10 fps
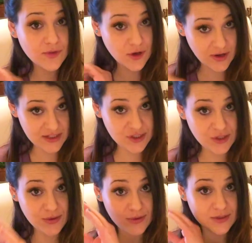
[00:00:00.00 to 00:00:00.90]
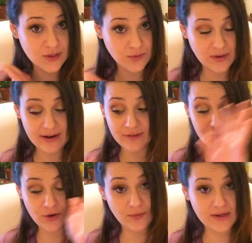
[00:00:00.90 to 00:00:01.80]
your issues or whatever you
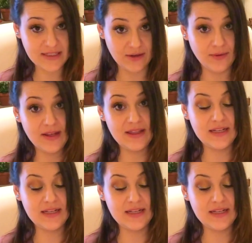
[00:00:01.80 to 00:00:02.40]
don't want to deal with.